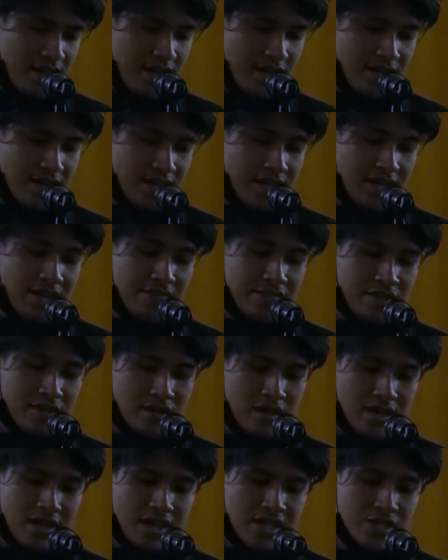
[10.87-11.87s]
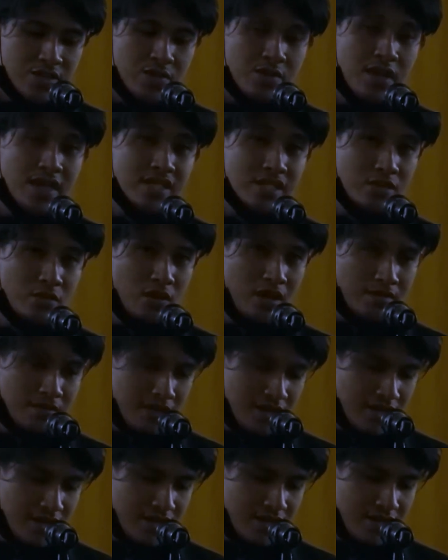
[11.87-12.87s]
and they even recognize you as a
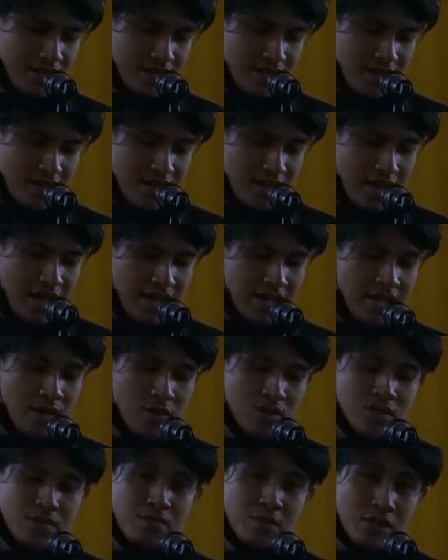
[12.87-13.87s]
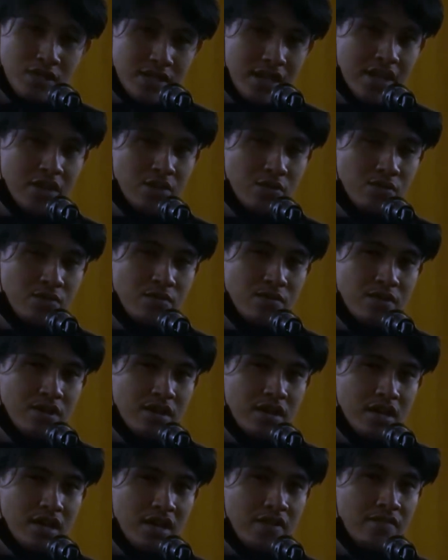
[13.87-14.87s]
ulama, and they also protect you
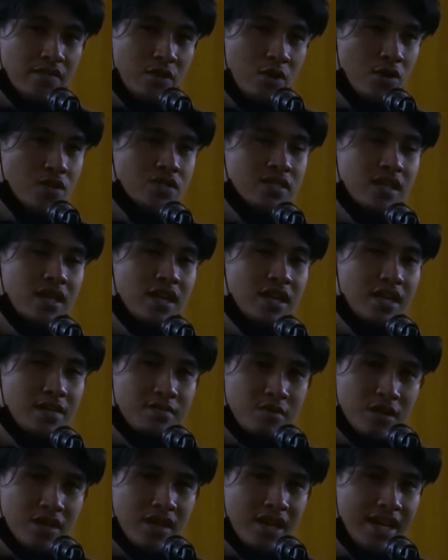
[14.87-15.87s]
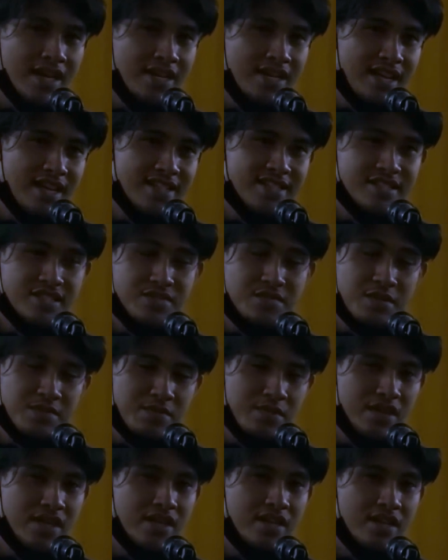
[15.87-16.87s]
if those liberal and atheist
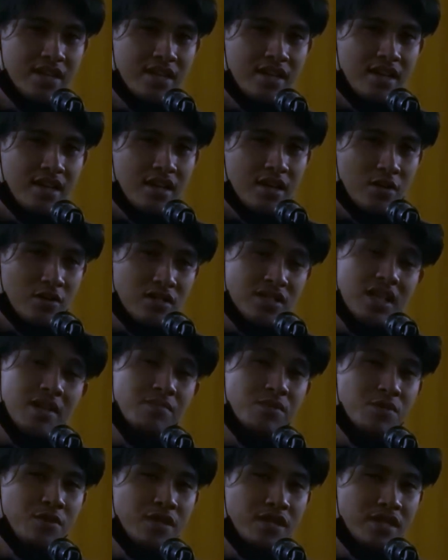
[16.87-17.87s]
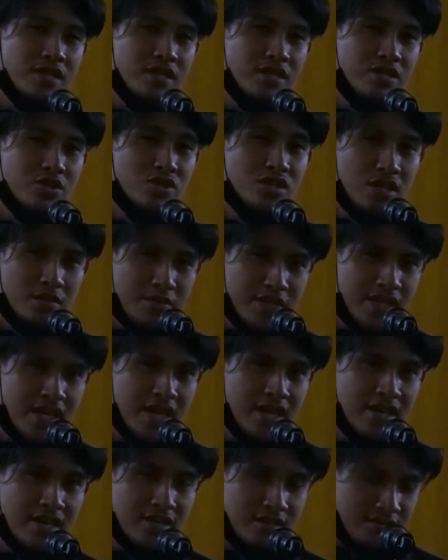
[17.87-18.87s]
people condemn you in the social
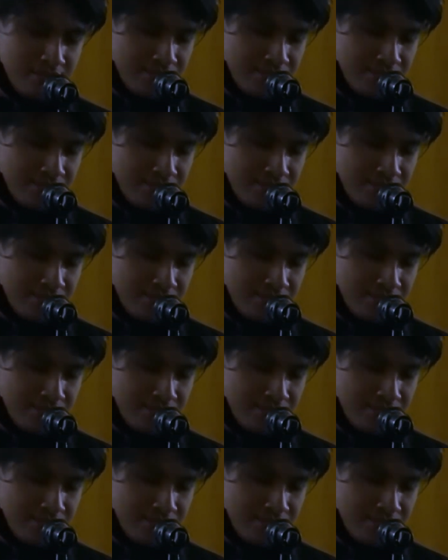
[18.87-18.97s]
media.